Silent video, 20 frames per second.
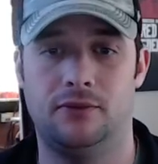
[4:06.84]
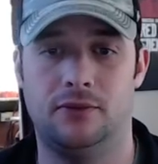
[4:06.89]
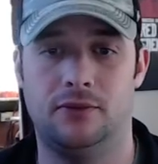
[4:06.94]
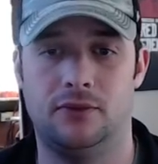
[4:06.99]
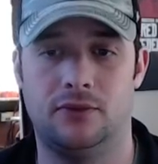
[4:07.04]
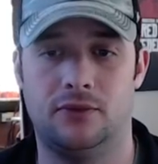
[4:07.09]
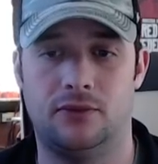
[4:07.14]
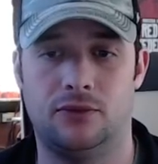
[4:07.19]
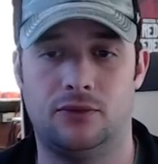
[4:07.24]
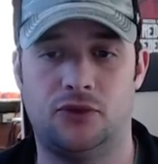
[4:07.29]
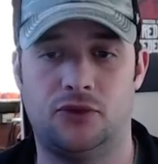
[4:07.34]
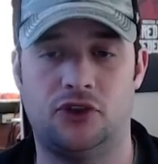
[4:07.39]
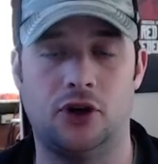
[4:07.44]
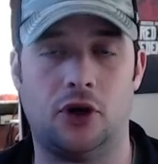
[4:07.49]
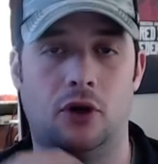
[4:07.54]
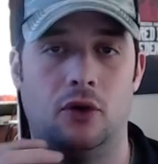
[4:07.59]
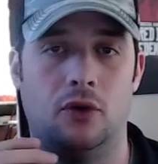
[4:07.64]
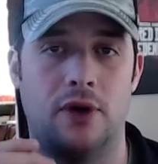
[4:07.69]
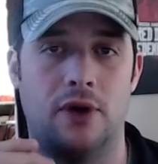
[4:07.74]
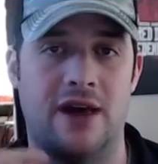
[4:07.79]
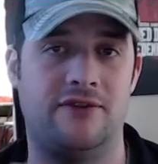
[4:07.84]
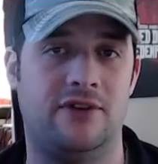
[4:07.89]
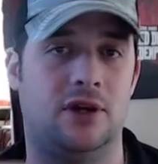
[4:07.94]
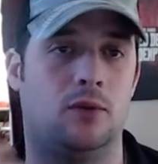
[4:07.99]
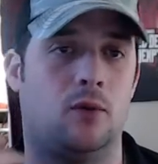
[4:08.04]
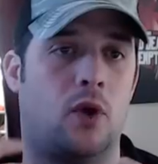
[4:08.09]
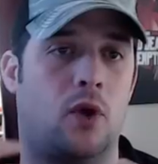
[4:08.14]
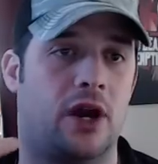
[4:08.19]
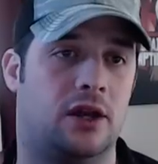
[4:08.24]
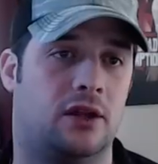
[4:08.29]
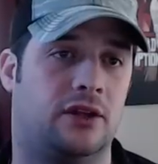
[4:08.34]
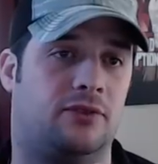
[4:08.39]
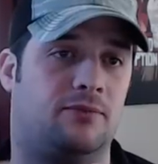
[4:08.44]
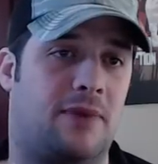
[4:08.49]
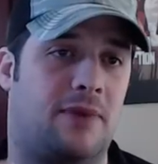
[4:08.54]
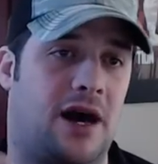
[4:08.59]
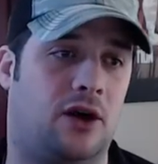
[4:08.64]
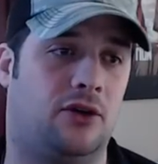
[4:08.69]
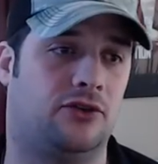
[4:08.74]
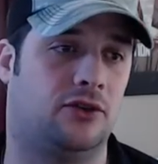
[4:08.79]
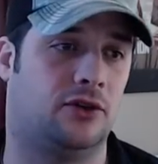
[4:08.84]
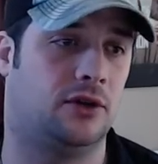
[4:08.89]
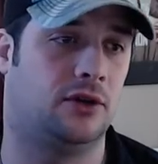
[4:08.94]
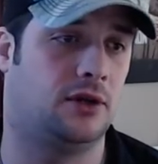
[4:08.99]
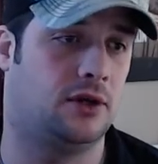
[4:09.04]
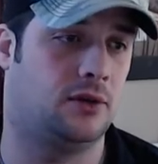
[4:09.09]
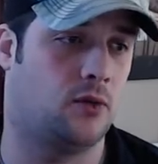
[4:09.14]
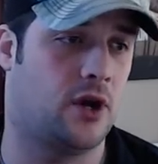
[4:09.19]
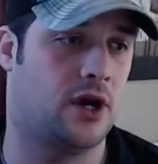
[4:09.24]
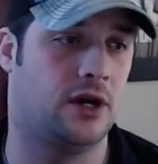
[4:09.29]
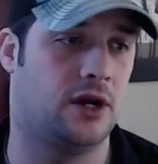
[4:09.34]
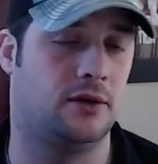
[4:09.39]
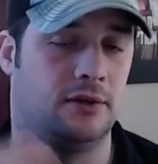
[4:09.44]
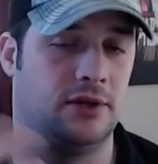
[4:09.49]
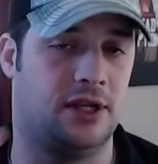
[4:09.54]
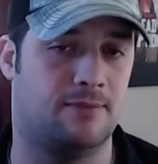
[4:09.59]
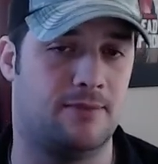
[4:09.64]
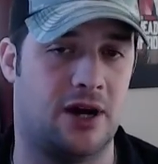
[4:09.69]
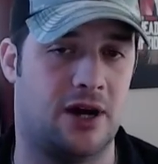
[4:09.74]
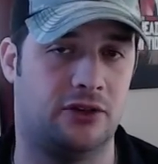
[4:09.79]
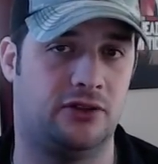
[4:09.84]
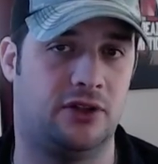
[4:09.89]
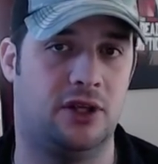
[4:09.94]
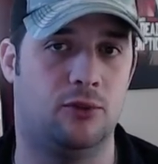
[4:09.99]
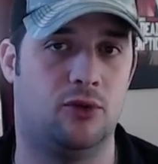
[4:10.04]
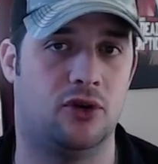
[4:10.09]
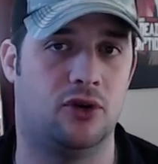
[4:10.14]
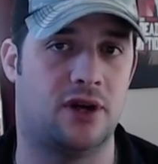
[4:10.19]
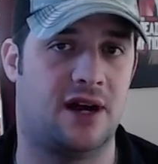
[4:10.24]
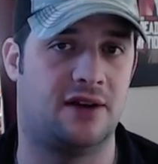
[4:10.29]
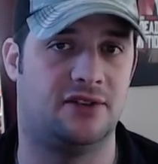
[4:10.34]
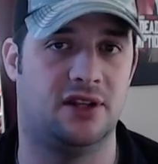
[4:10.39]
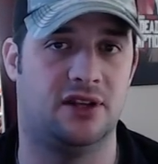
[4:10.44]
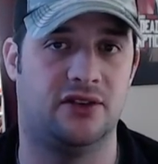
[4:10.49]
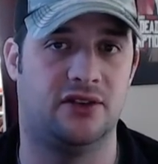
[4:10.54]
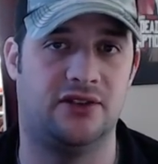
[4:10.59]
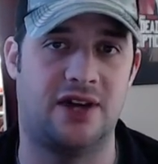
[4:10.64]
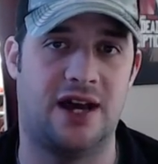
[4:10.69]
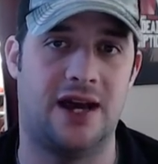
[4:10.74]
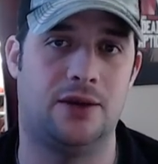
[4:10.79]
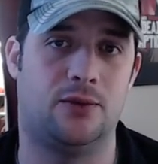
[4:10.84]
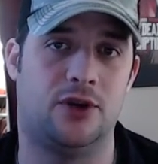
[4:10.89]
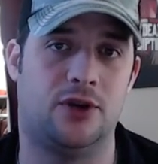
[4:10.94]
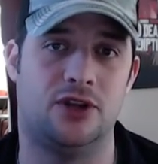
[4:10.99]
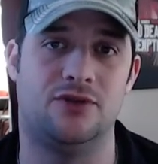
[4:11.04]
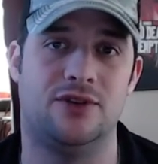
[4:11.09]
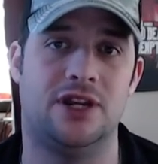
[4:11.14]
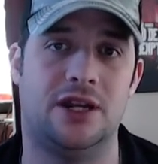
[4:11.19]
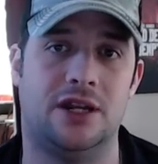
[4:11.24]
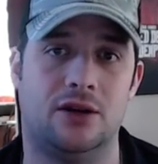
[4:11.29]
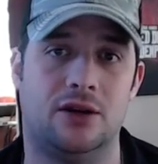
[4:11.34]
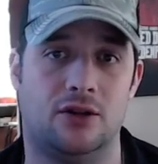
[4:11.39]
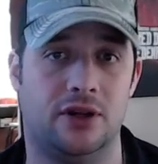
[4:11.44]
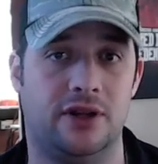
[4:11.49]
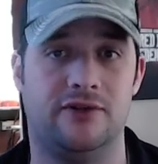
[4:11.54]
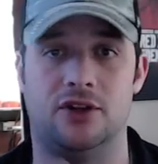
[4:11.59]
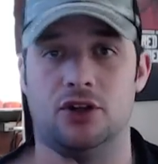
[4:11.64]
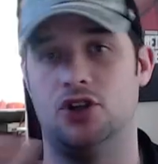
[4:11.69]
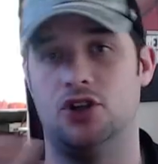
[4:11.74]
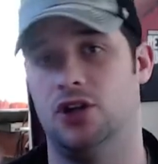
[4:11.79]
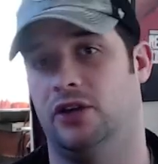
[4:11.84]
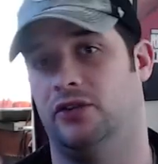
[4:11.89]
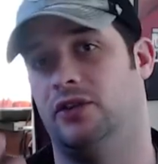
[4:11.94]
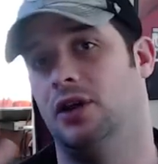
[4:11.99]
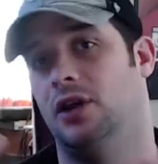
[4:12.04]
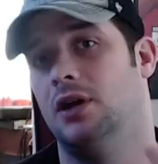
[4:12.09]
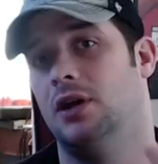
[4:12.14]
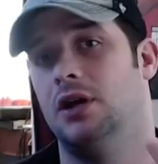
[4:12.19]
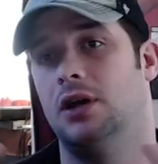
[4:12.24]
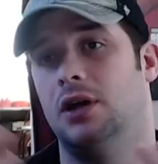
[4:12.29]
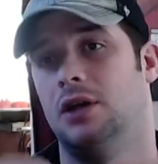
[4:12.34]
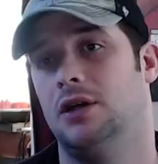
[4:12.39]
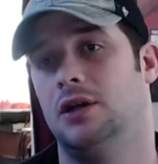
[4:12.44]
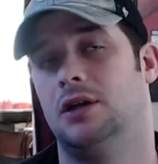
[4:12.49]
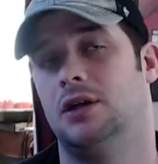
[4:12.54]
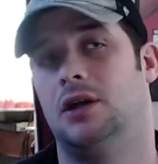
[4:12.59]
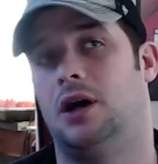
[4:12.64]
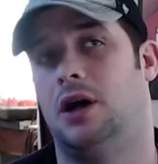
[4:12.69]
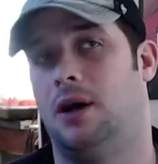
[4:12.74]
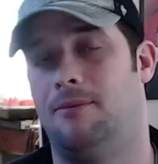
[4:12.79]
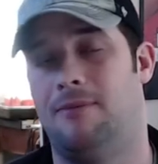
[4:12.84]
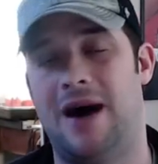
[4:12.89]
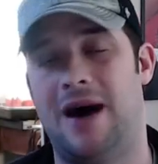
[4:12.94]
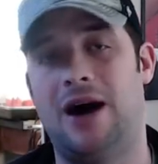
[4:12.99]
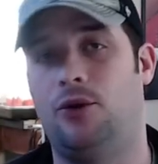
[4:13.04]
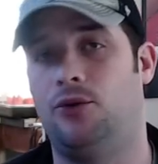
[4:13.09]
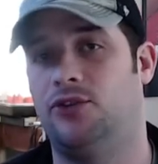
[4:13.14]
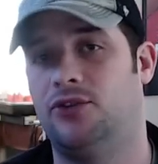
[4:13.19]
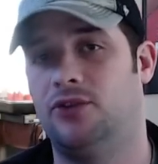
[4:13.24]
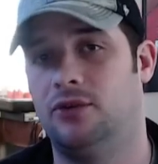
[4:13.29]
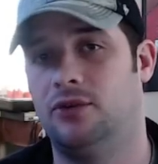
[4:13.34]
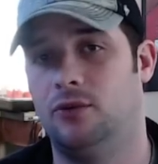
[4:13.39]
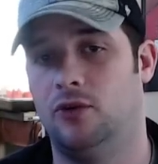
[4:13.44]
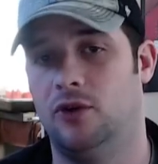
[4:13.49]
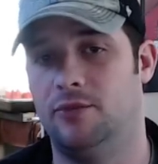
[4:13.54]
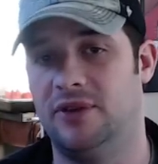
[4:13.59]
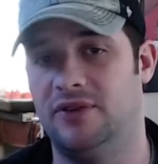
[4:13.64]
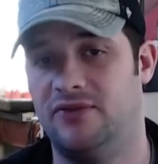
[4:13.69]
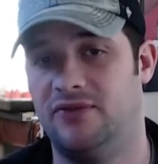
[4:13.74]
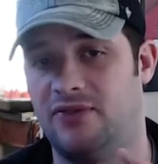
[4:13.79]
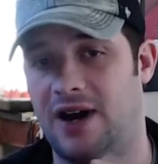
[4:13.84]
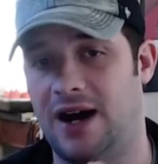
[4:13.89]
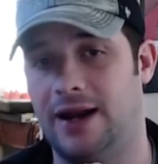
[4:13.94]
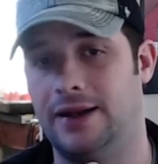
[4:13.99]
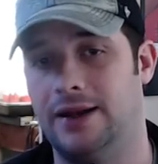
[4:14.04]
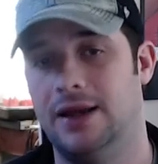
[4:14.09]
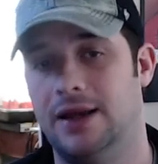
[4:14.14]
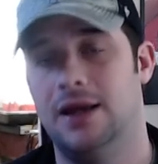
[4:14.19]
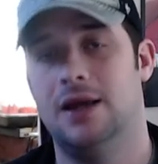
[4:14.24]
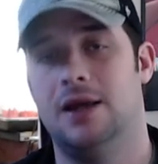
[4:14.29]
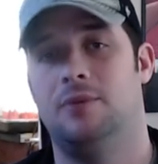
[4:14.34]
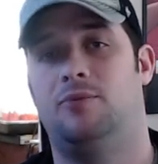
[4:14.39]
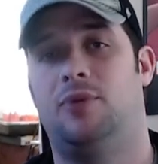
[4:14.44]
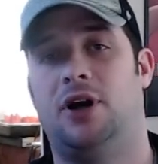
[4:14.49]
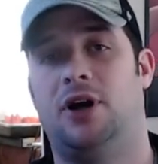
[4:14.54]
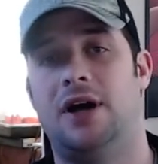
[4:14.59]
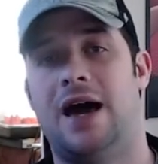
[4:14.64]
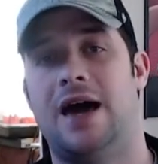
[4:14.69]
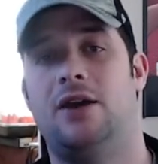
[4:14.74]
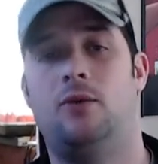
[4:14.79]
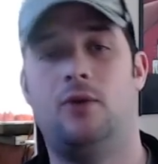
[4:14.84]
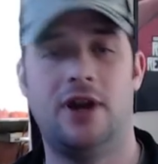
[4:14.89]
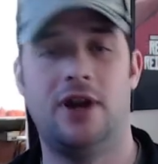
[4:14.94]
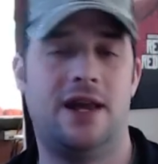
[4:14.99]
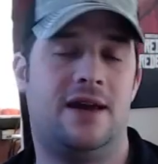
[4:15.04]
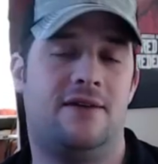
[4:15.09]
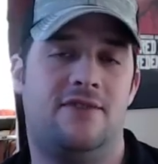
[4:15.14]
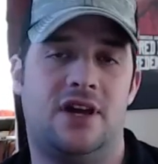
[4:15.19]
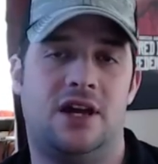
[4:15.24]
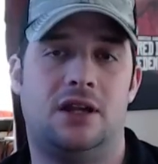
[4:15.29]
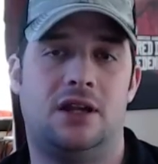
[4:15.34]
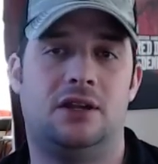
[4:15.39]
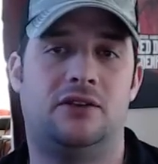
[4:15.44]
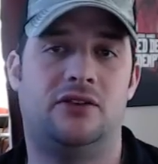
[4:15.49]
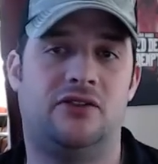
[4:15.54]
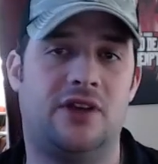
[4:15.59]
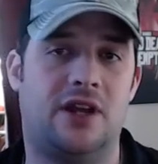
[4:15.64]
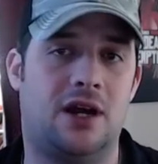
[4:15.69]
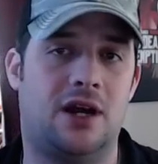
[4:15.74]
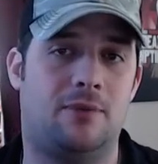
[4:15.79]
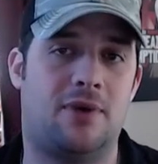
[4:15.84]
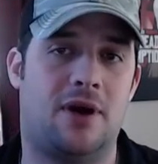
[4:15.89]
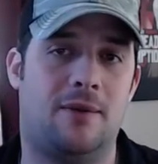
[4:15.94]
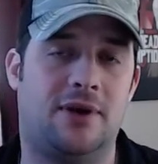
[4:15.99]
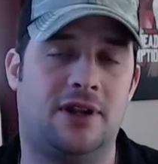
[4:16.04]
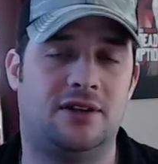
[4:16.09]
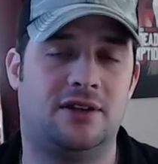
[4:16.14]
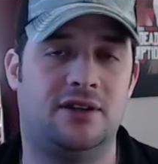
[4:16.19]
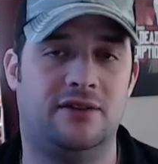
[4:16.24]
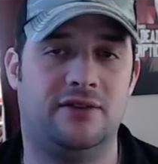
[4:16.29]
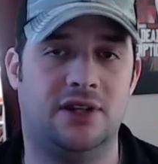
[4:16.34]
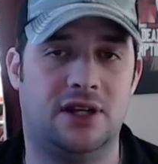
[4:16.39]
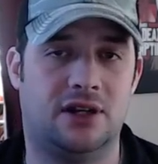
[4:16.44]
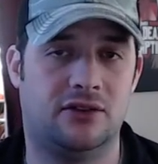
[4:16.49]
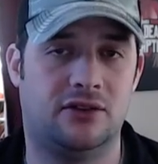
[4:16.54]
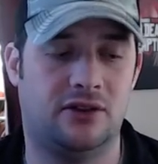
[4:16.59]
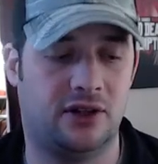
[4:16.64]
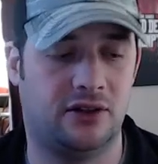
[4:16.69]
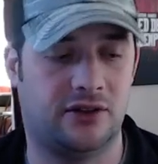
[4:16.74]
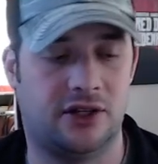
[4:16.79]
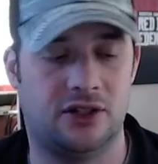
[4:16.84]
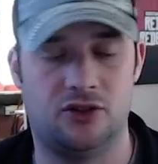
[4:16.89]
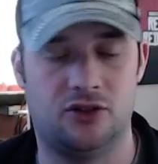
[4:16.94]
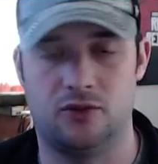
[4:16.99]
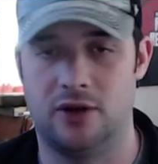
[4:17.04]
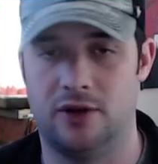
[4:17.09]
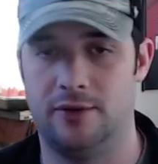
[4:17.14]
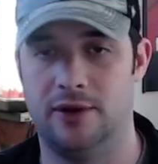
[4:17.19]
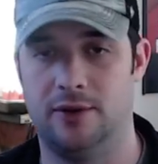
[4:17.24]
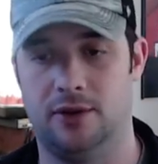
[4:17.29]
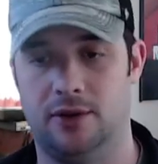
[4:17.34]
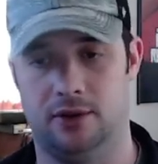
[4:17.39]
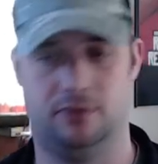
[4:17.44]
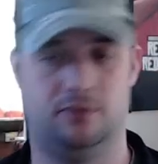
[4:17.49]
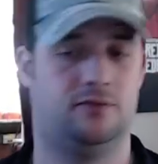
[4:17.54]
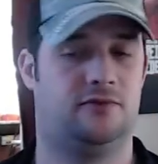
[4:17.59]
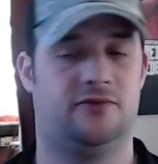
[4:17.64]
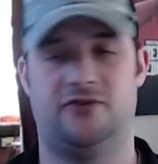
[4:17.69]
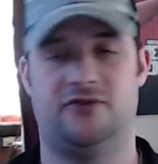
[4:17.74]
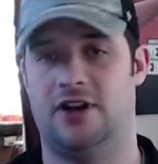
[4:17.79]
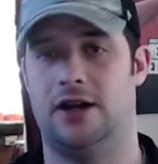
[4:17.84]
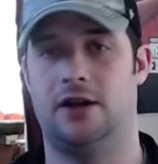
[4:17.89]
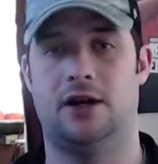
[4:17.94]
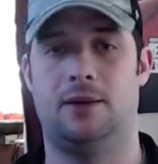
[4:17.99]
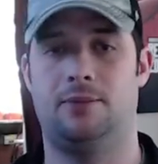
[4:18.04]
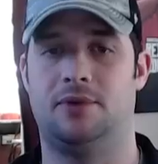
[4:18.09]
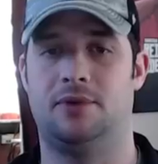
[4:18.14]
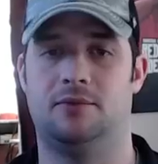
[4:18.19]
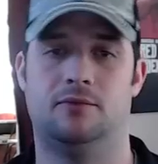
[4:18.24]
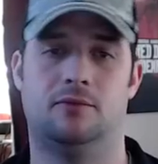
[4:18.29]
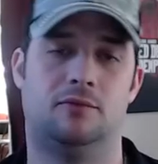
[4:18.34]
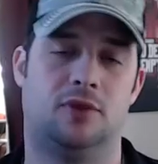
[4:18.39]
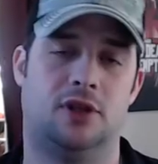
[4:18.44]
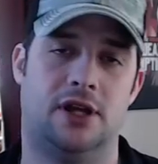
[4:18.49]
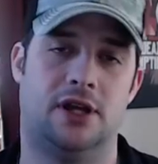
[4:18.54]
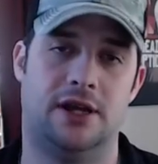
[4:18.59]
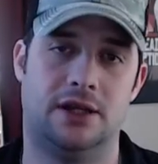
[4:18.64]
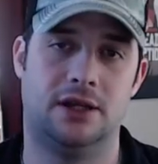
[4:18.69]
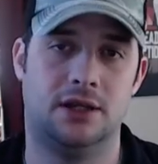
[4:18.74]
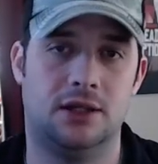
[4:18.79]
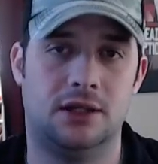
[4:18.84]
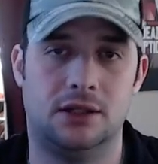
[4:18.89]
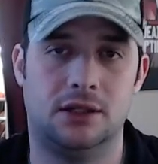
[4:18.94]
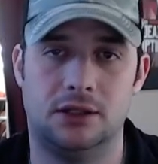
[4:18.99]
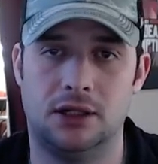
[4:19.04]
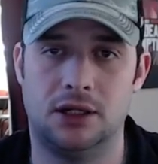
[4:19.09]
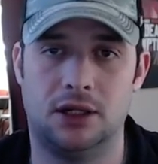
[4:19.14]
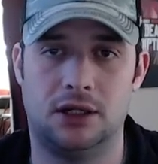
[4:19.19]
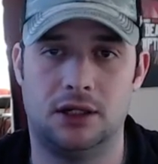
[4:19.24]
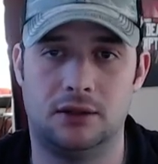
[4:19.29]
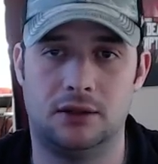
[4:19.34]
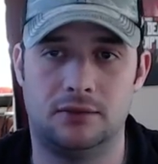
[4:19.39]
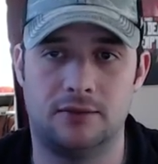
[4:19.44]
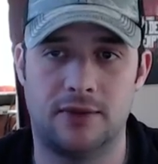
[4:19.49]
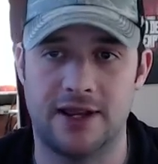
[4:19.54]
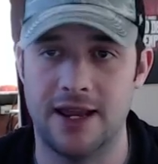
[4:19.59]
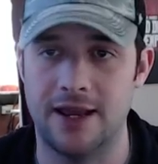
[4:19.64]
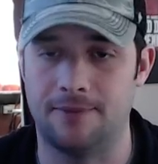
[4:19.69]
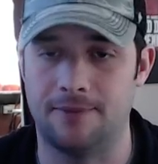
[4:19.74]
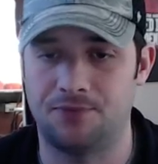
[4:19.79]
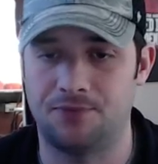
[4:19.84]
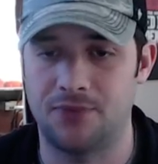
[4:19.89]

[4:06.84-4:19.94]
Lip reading: So having a wireless mouse or a wired mouse and keyboard off to the side when you need it, or even just a mouse, would be fine. But I don't want to have that set up on my TV downstairs. I just want to be able to fire up and play my game.